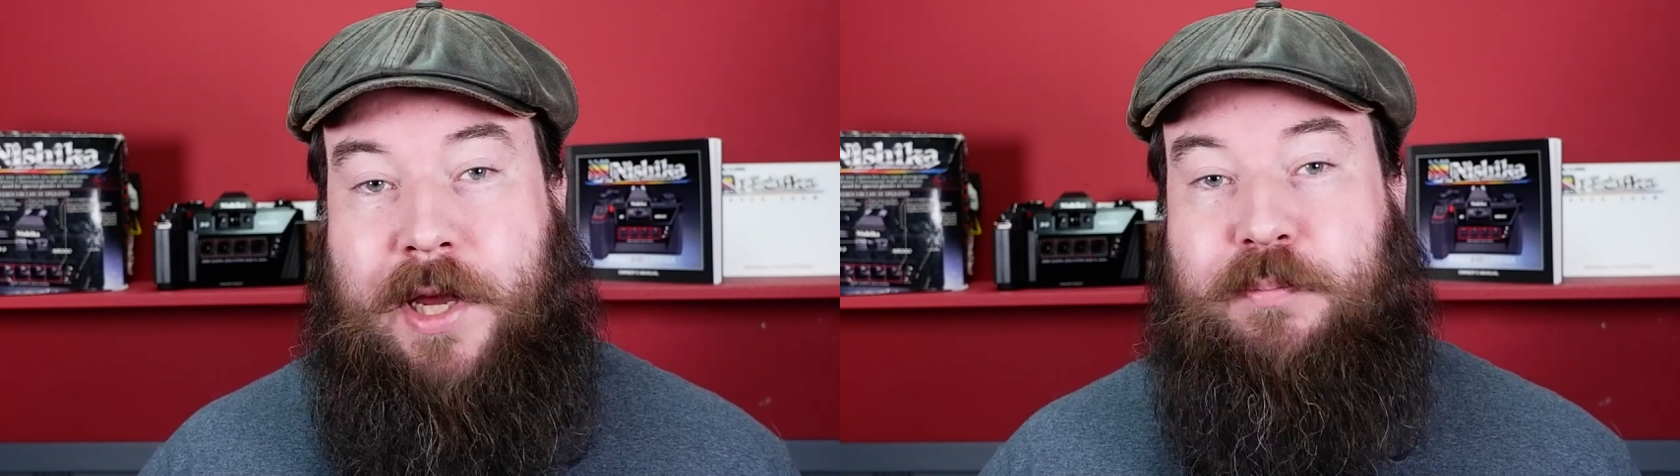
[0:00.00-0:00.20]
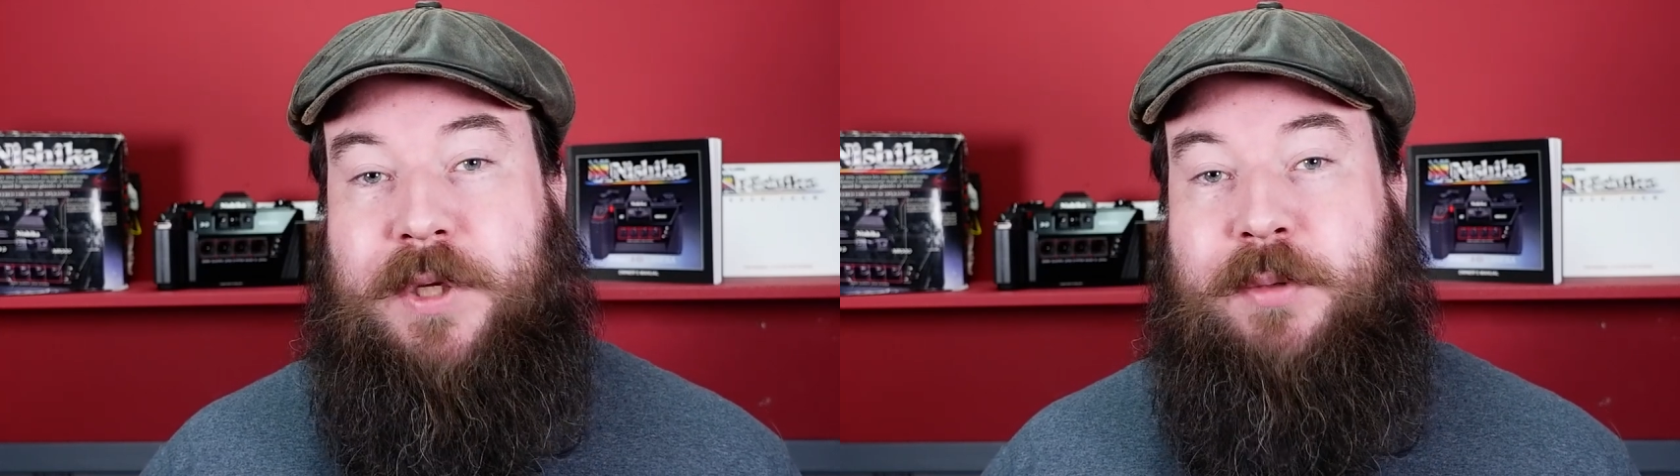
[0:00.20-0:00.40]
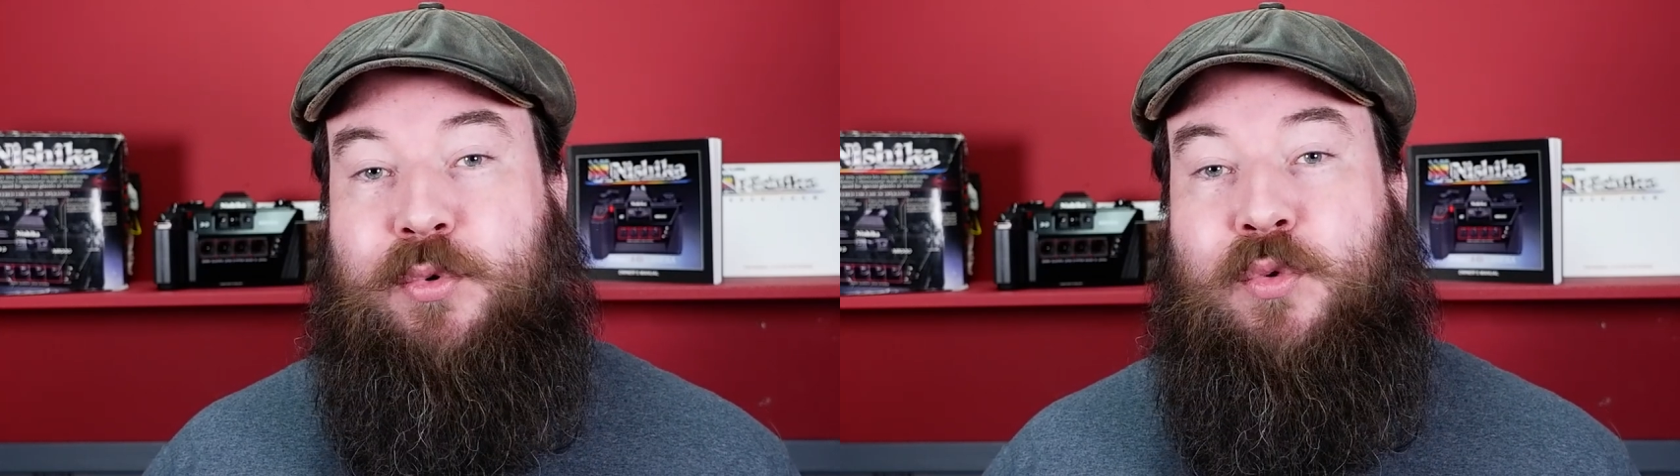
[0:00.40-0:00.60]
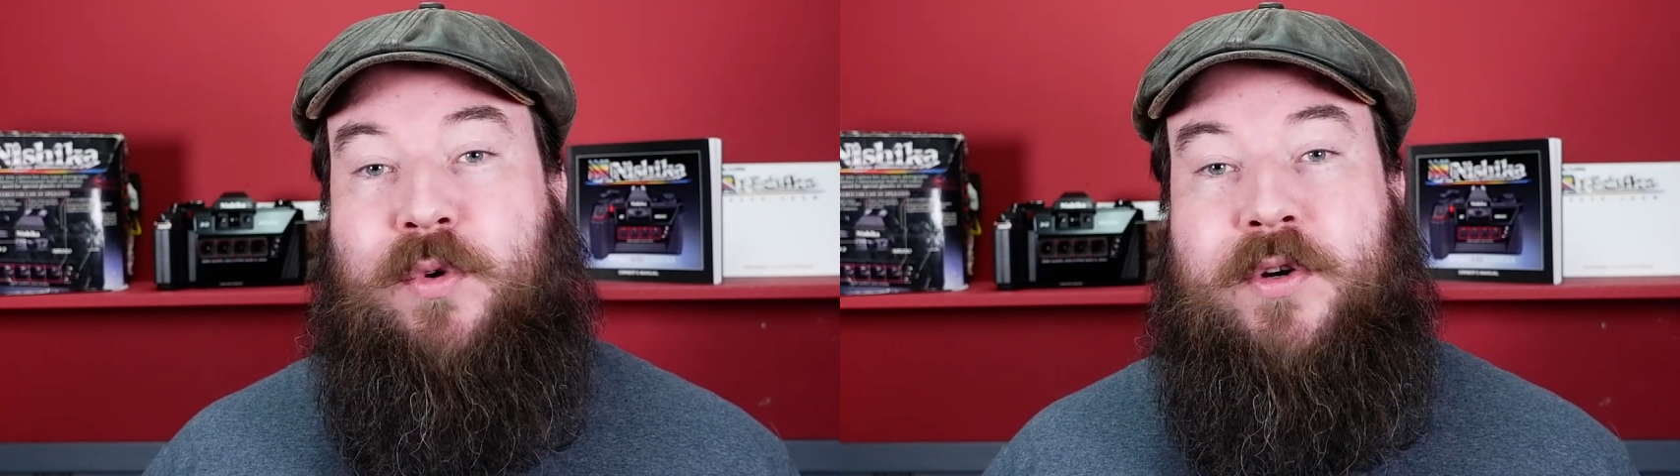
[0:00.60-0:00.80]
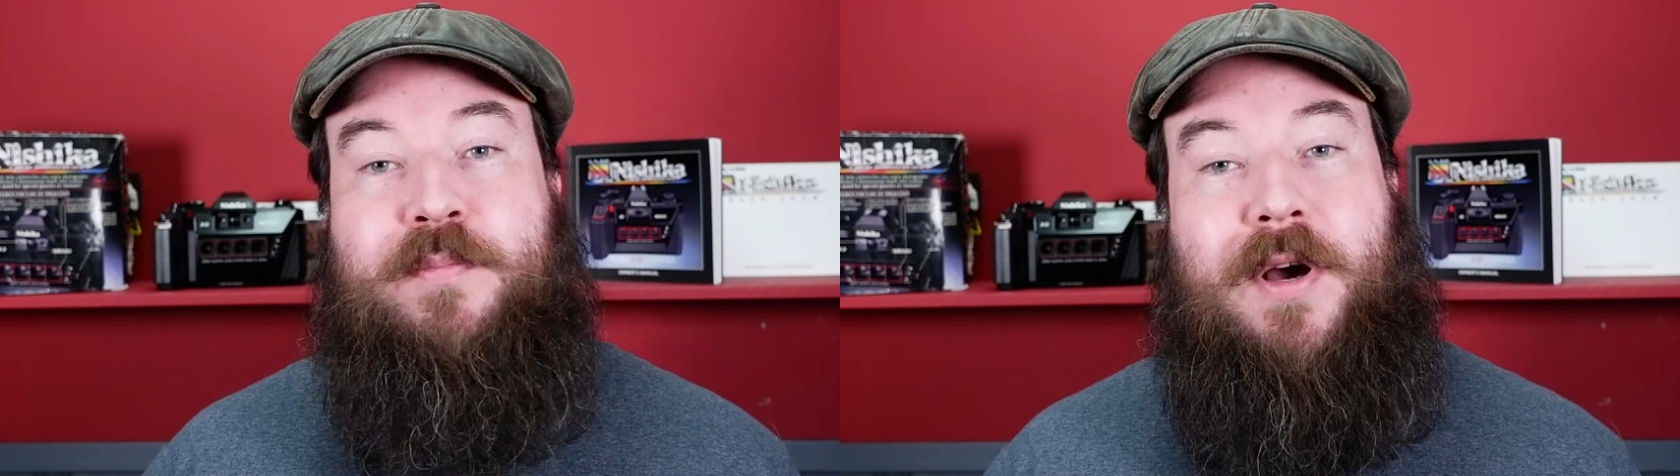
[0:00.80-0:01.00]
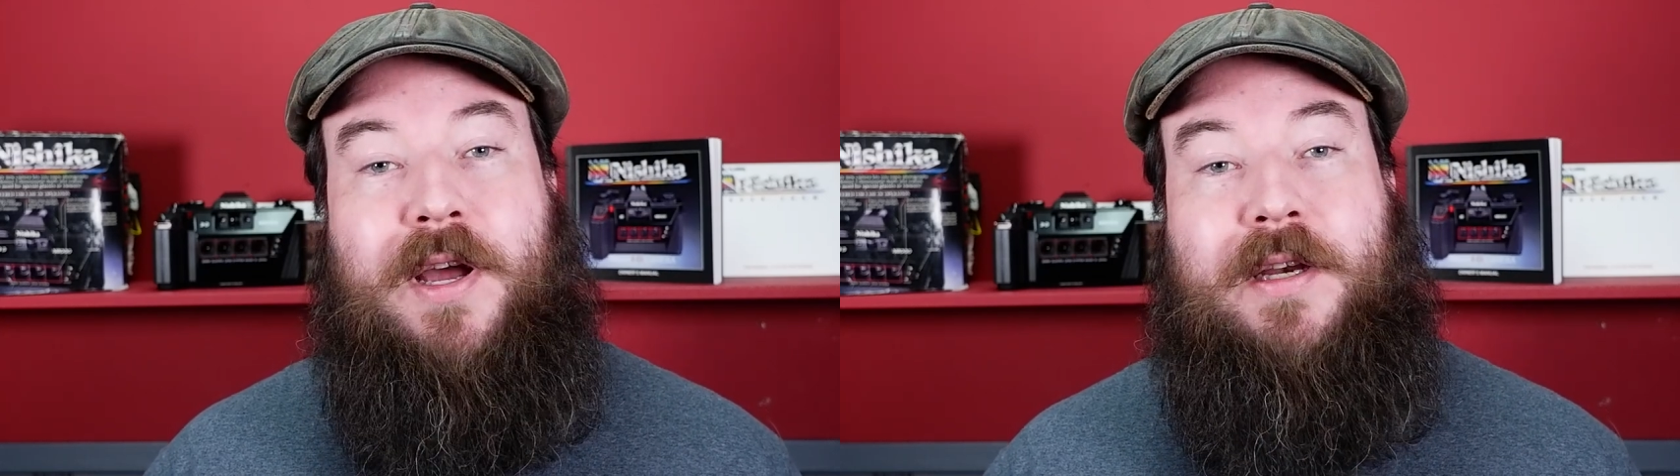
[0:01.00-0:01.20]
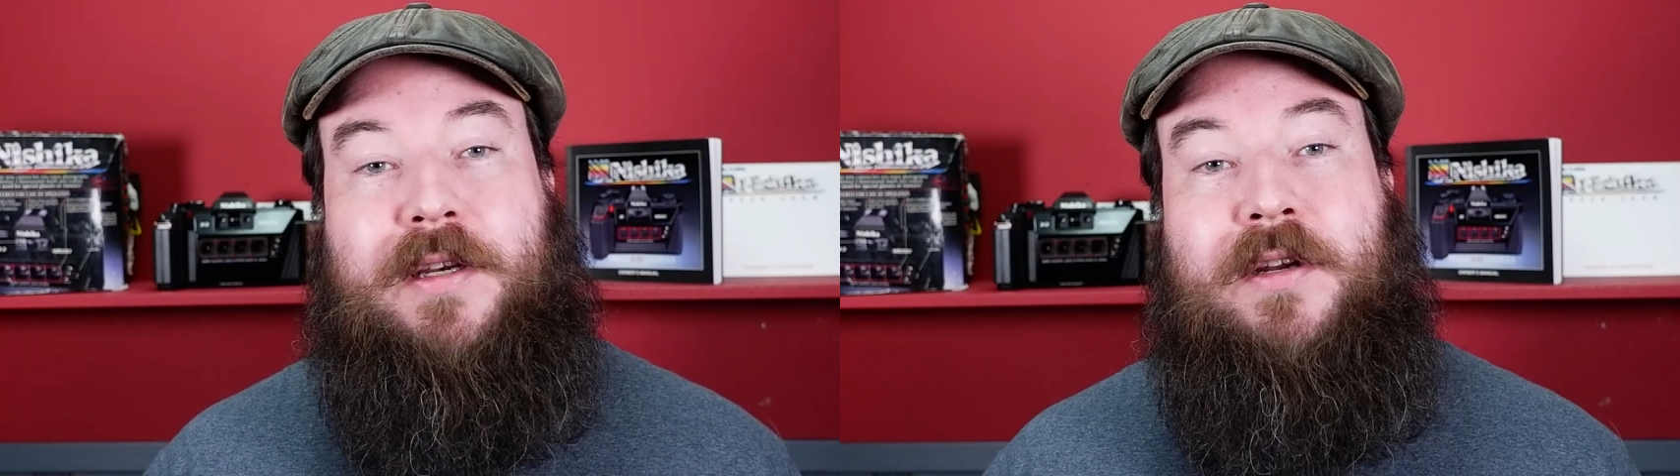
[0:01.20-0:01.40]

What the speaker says: and people weren't buying